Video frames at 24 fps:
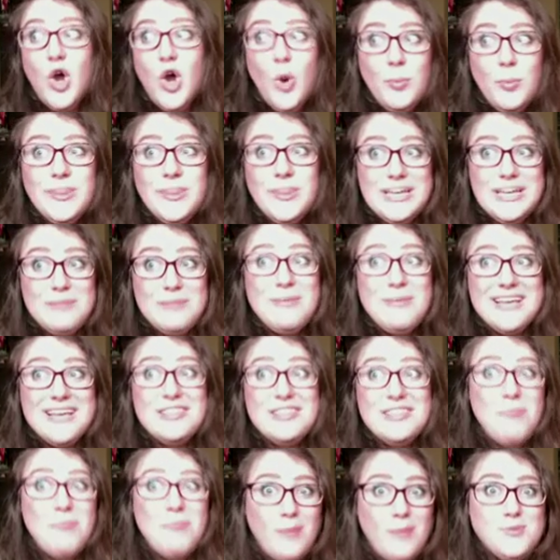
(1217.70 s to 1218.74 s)
openly admitting
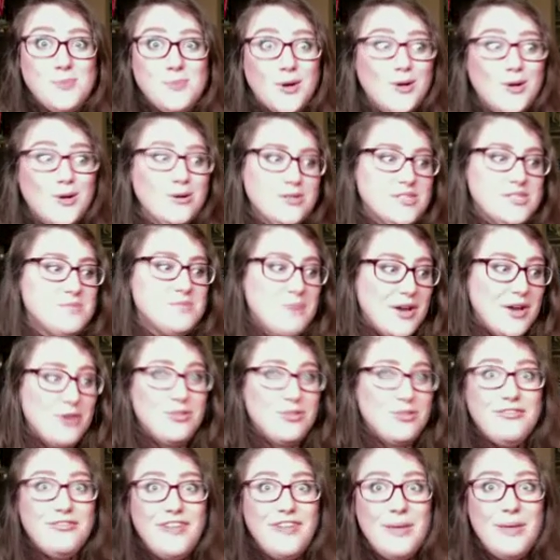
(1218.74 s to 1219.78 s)
that Bob's Burgers is better
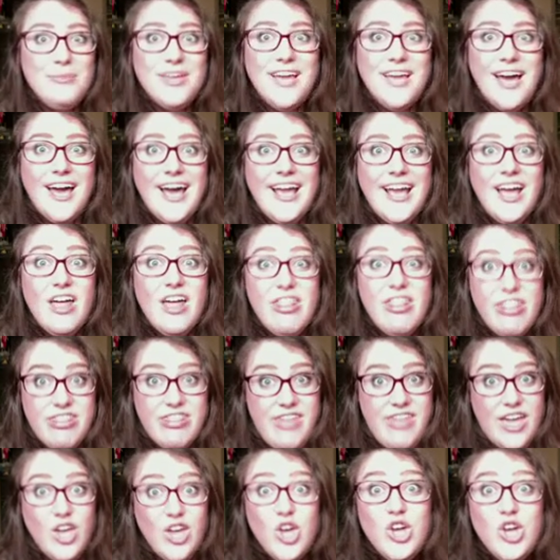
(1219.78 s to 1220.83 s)
than Family Guy.
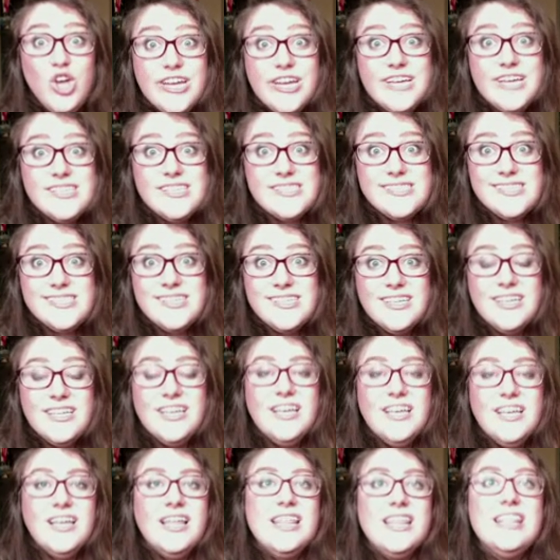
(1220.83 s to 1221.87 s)
Thank goodness.
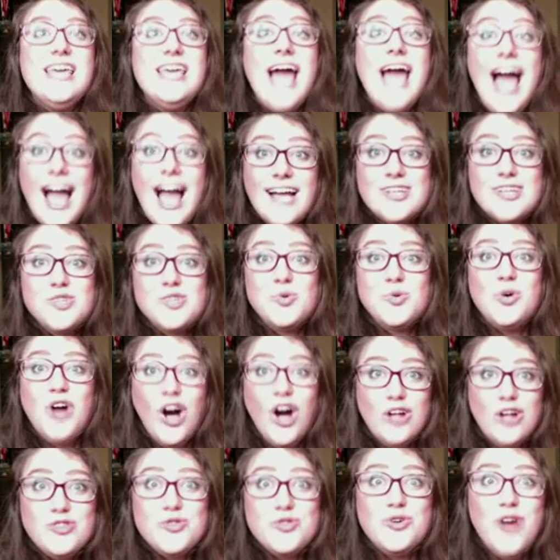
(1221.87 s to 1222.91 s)
The actual
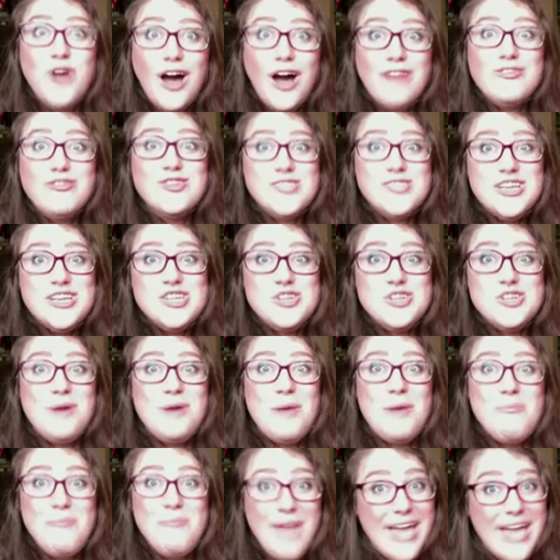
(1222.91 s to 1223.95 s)
cultural conversation
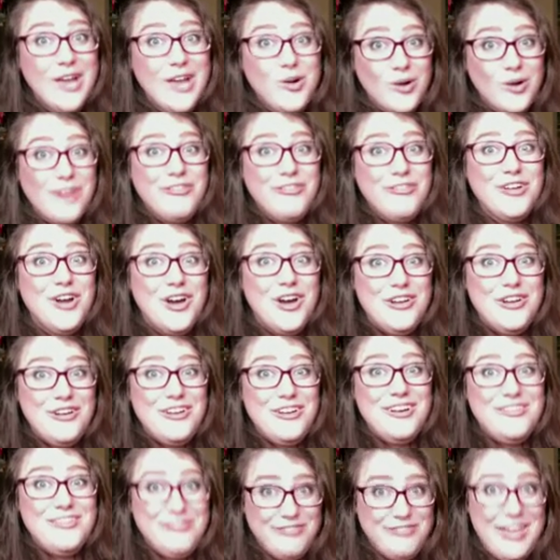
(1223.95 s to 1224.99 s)
about Meg Griffin on
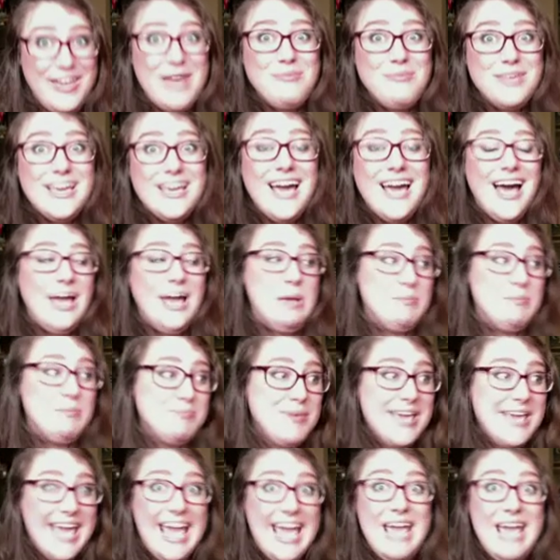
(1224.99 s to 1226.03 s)
Family Guy
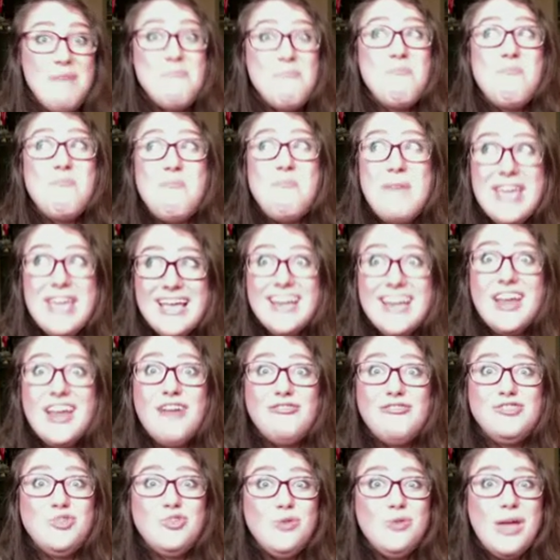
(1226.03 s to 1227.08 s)
became big
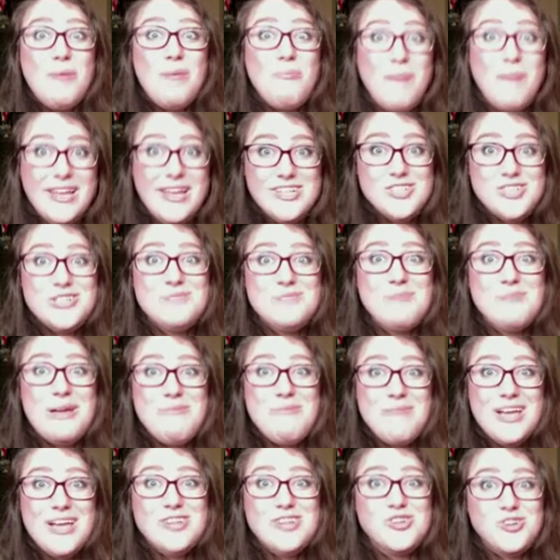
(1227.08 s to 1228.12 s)
enough to get mentioned by
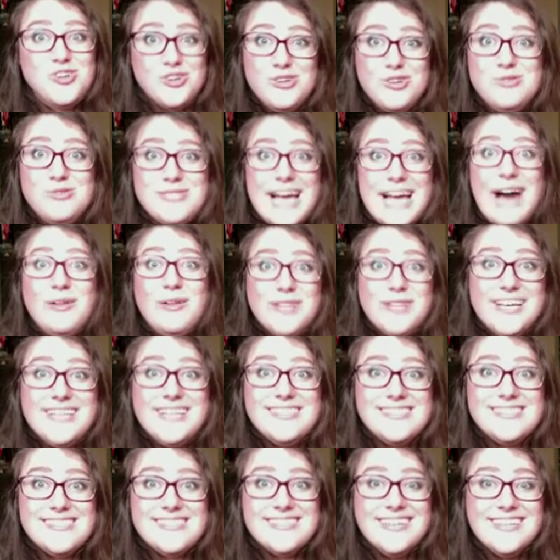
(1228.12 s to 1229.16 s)
major news
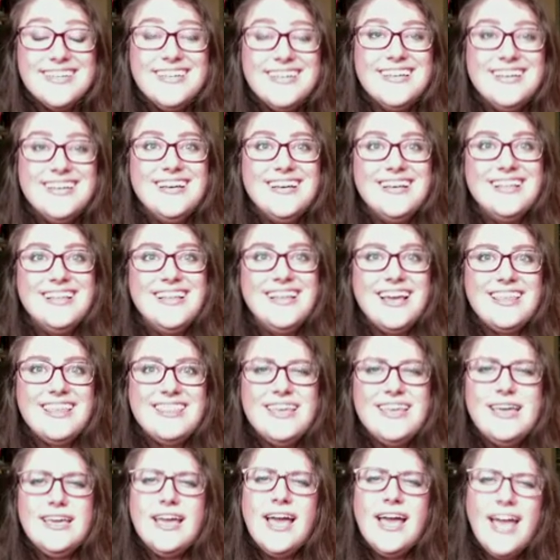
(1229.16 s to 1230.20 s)
outlets. Like
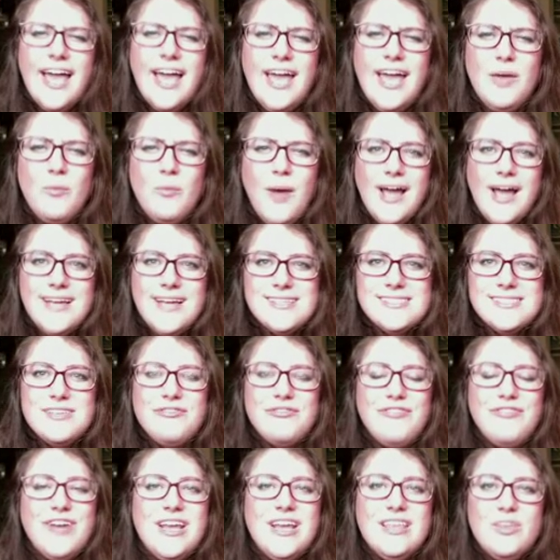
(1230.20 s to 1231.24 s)
the, hey, why is it
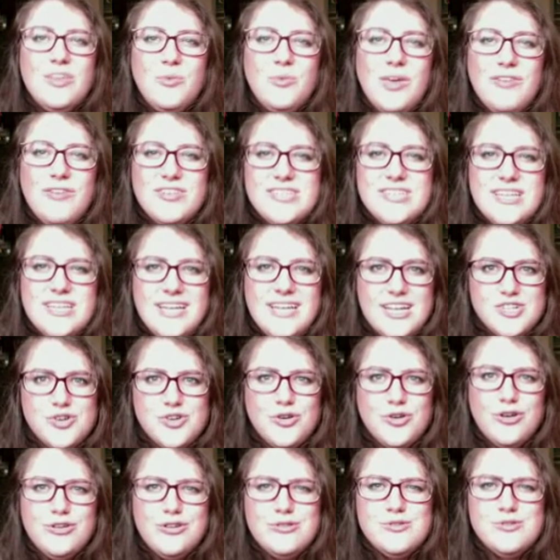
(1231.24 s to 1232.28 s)
funny that we have a teenage
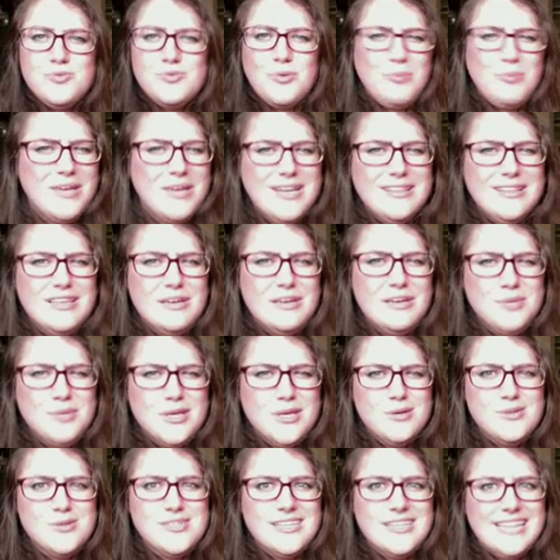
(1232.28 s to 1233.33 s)
girl who's repeatedly
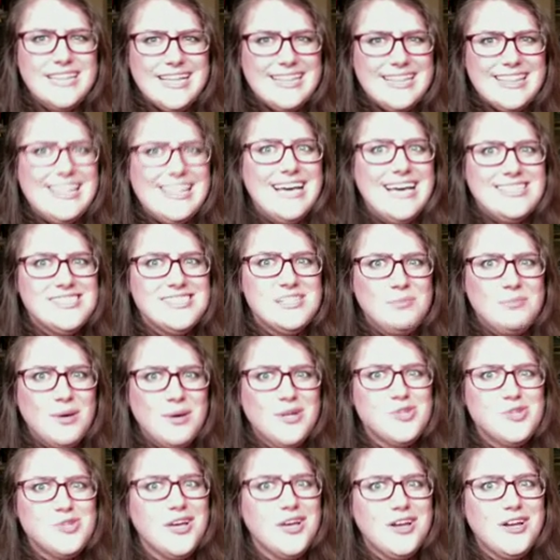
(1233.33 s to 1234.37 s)
abused and that's the
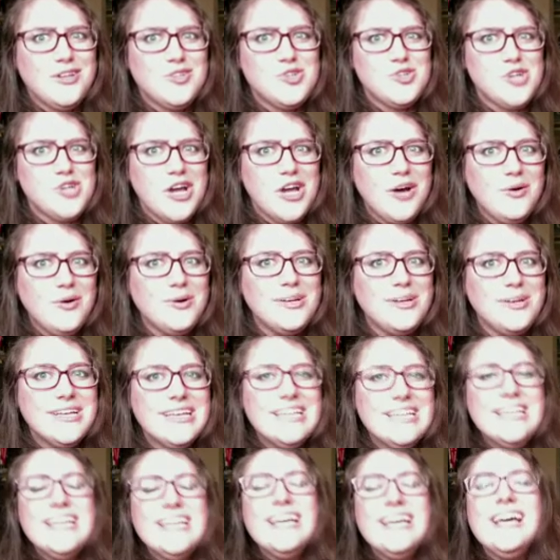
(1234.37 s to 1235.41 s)
punchline on the show?
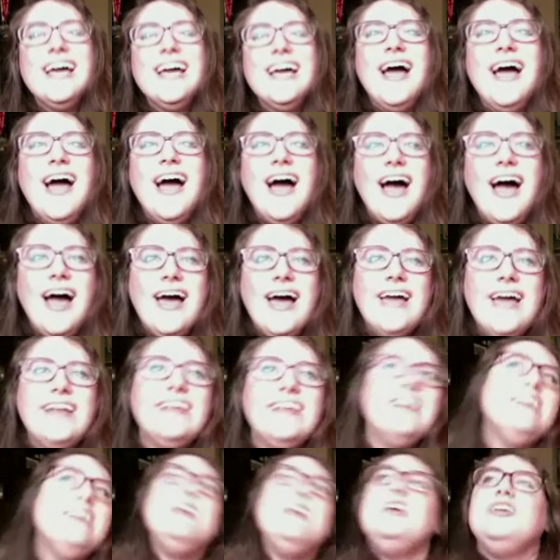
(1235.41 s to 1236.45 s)
And,
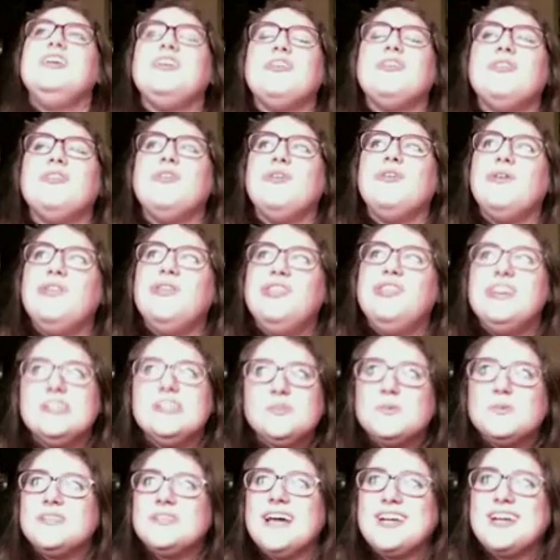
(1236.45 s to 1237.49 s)
you know, this
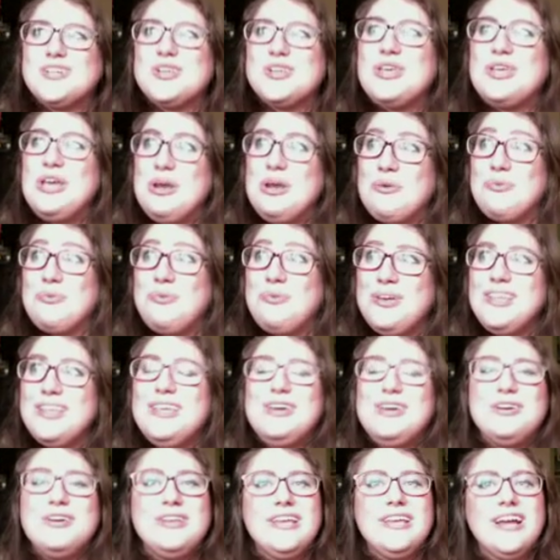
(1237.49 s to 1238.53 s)
was actually a really
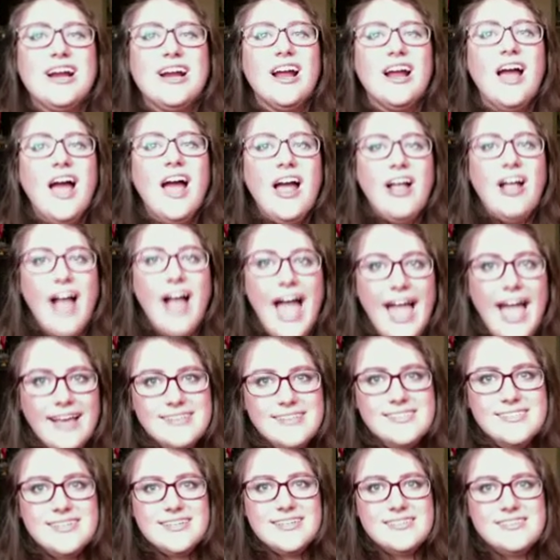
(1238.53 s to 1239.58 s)
good year.
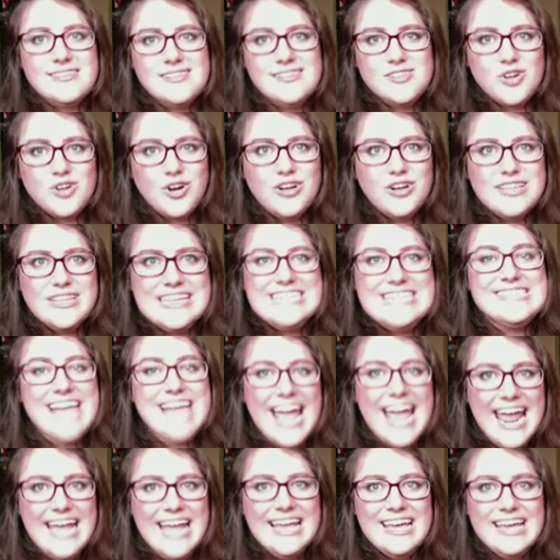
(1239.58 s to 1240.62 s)
Exodus is currently
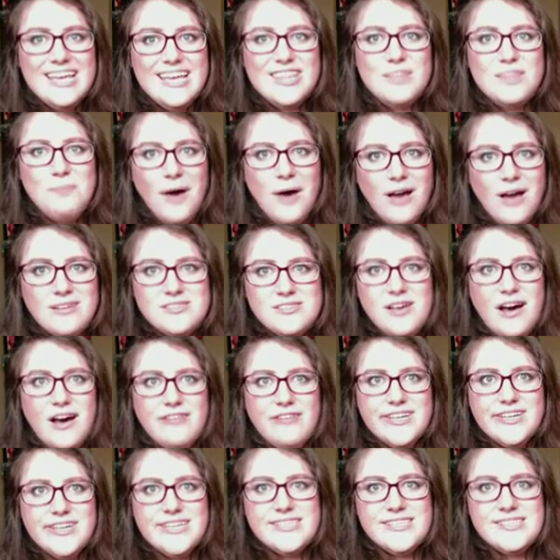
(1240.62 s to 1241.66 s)
tanking at the box
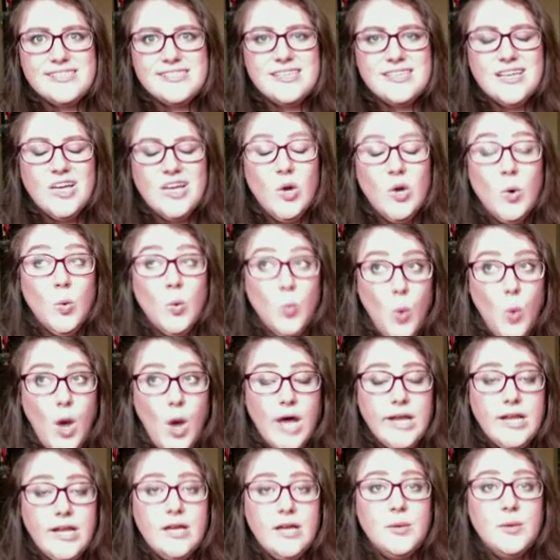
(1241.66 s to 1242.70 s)
office.
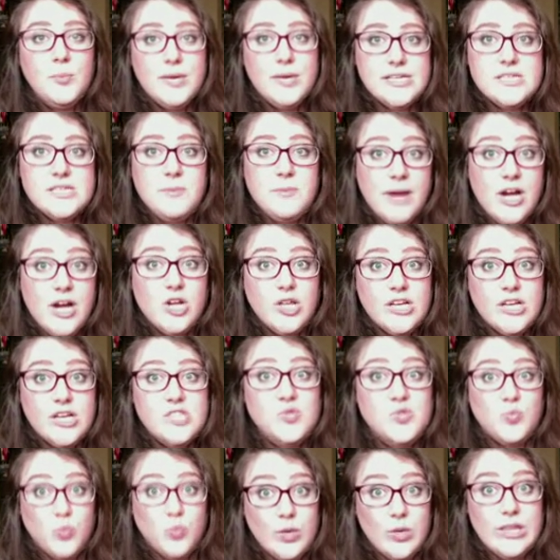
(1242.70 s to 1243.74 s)
One, because apparently it's
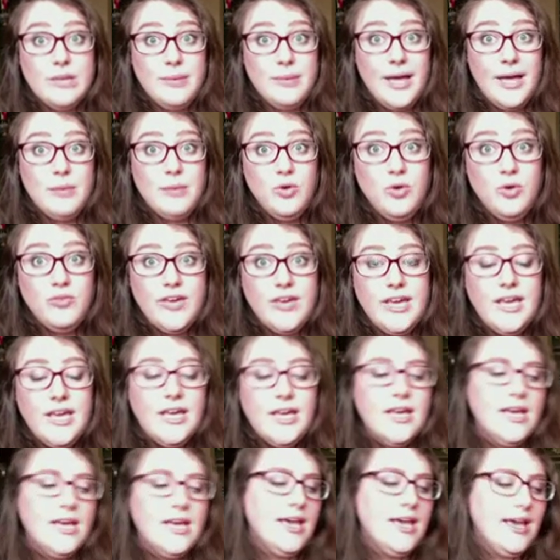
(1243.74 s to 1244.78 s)
a really bad movie.
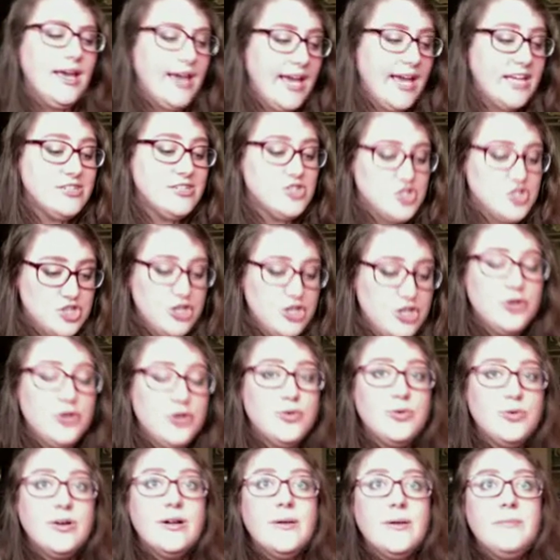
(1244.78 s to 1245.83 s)
And
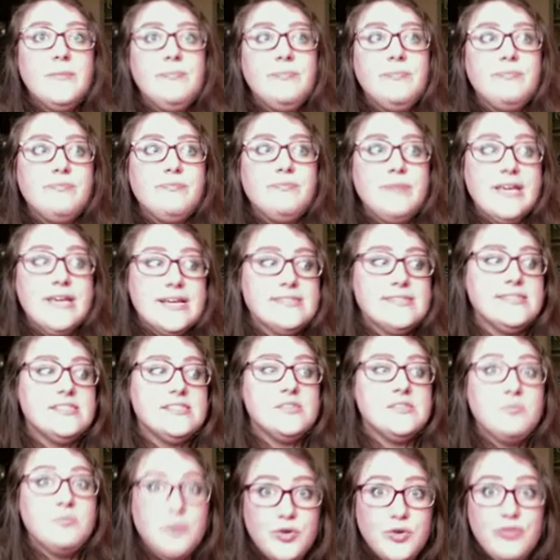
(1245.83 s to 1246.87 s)
two, because it's
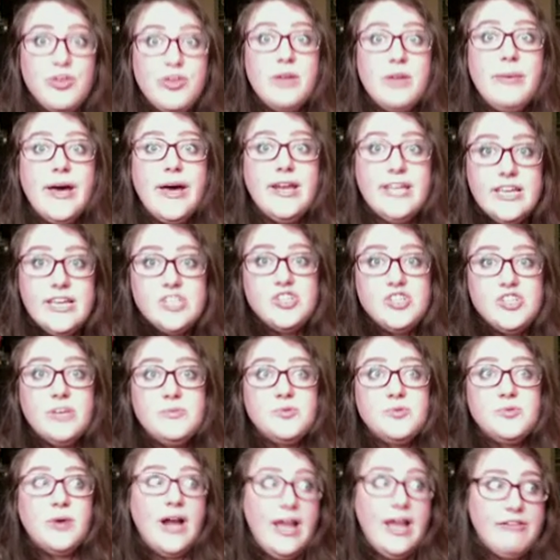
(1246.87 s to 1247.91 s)
a movie about Egypt
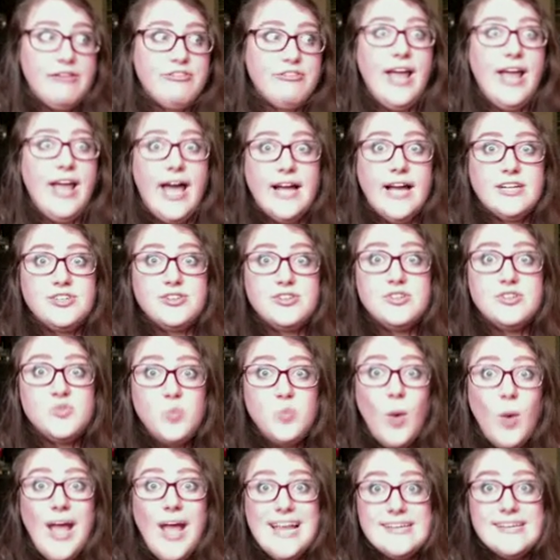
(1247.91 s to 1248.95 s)
where every actor is
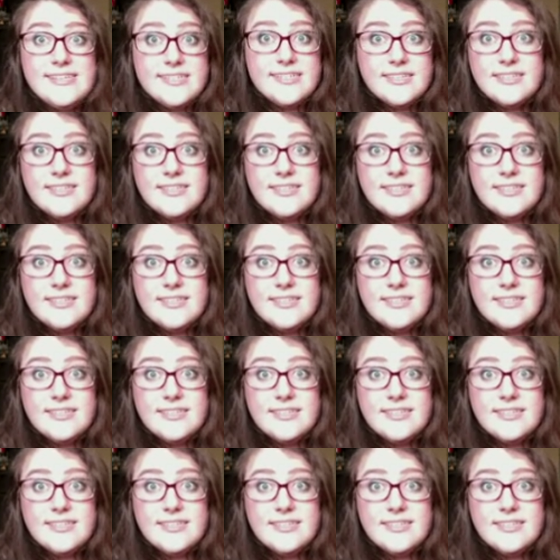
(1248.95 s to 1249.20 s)
white.